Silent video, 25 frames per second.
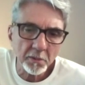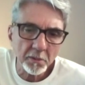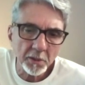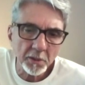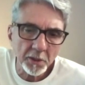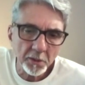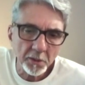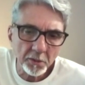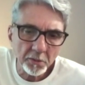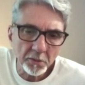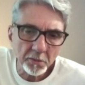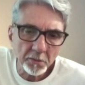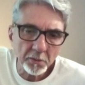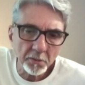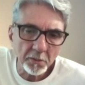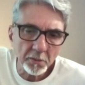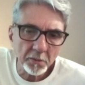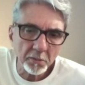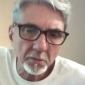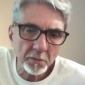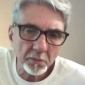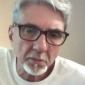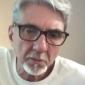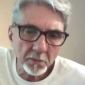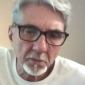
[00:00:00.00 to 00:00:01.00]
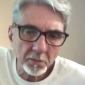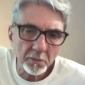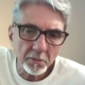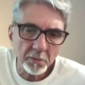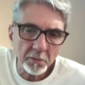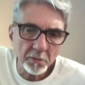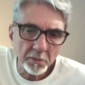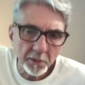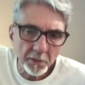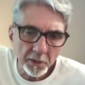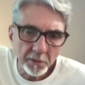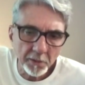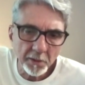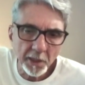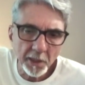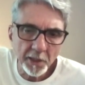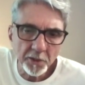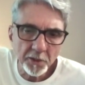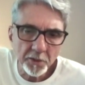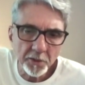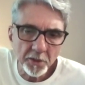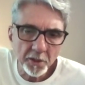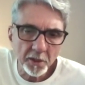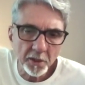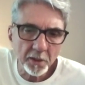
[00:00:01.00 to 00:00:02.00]
into the
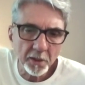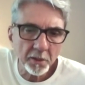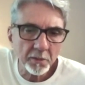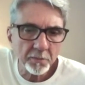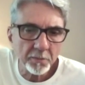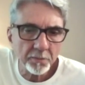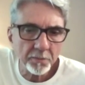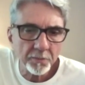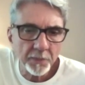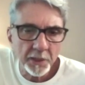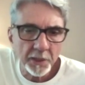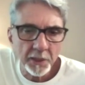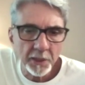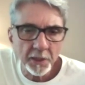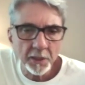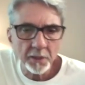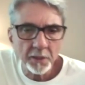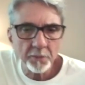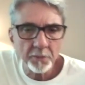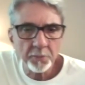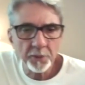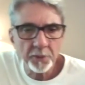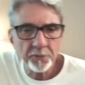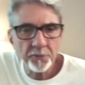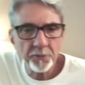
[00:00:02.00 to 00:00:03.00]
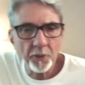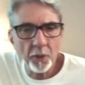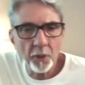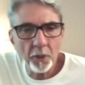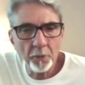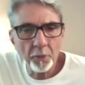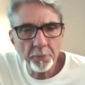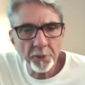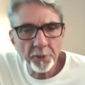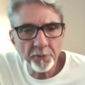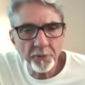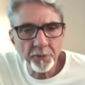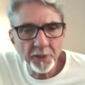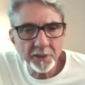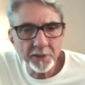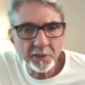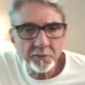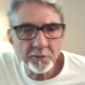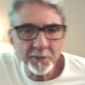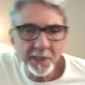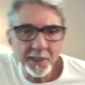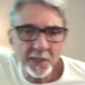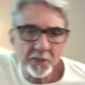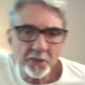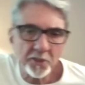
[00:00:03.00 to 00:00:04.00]
nature, the all-pervasive
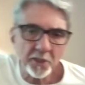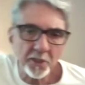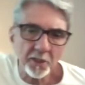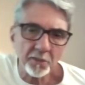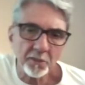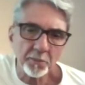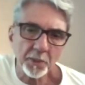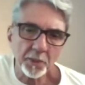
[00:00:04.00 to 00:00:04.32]
nature of